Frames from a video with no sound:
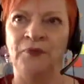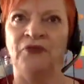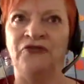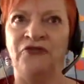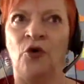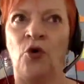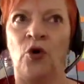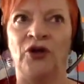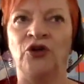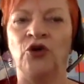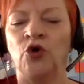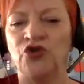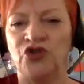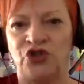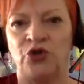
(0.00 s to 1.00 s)
for
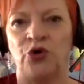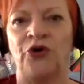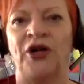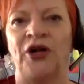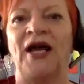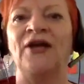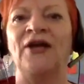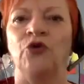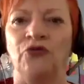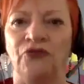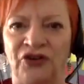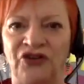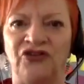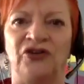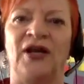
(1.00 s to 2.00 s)
your story and your
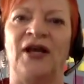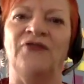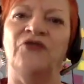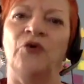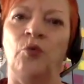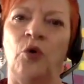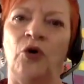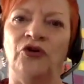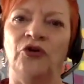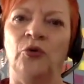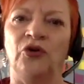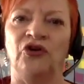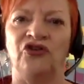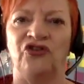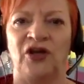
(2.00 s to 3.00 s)
vision and for what you
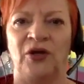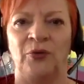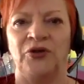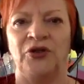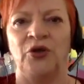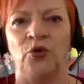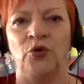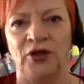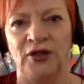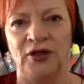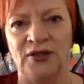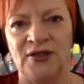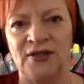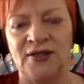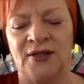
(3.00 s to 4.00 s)
want to share with the
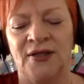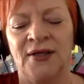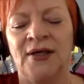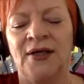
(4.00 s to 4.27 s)
audience.